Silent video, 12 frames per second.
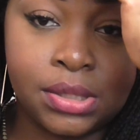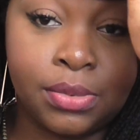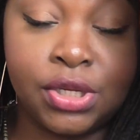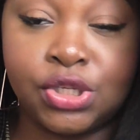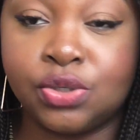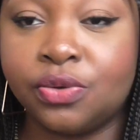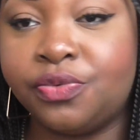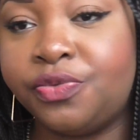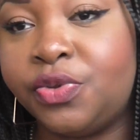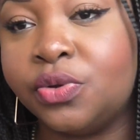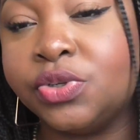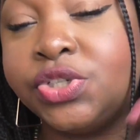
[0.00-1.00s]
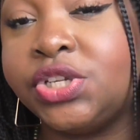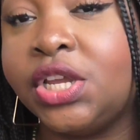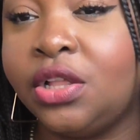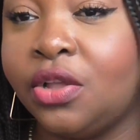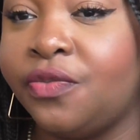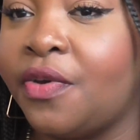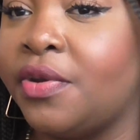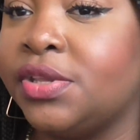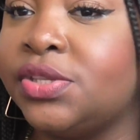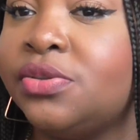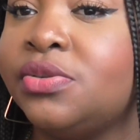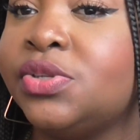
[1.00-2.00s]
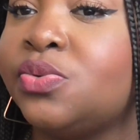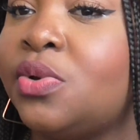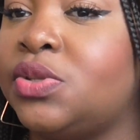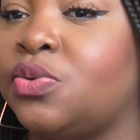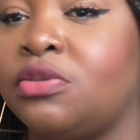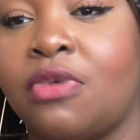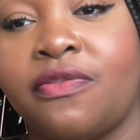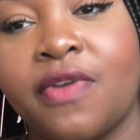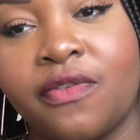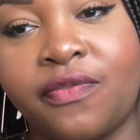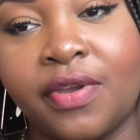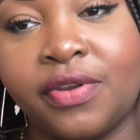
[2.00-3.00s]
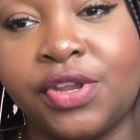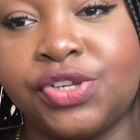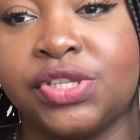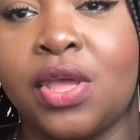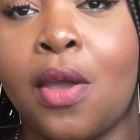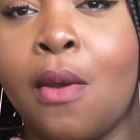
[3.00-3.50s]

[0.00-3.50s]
I'm going to do a review on Shea Glow very soon as well. It's one of my favourite foundations.